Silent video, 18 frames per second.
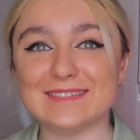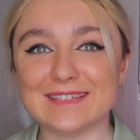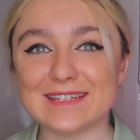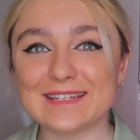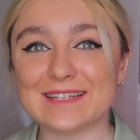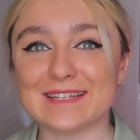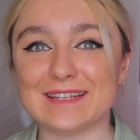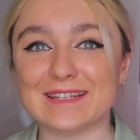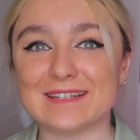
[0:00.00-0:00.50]

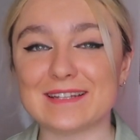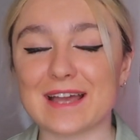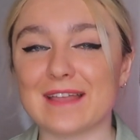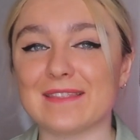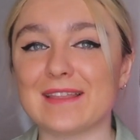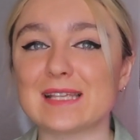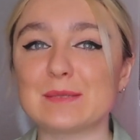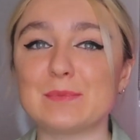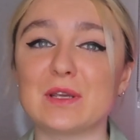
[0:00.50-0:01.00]
did,
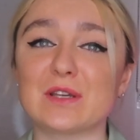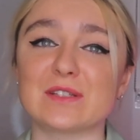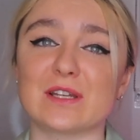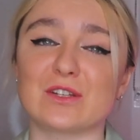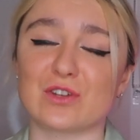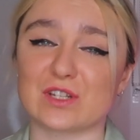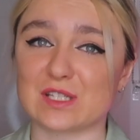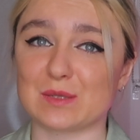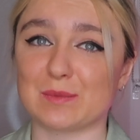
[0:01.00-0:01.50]
and that's because
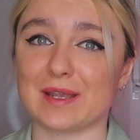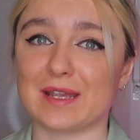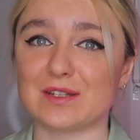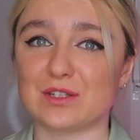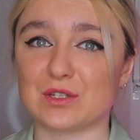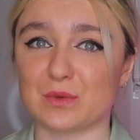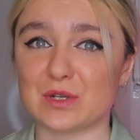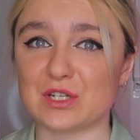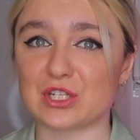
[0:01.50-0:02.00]
I trusted my
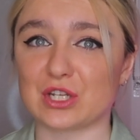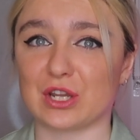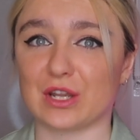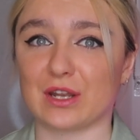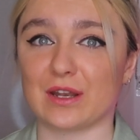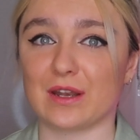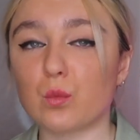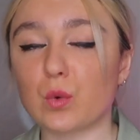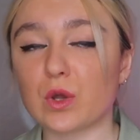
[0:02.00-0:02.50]
intuition.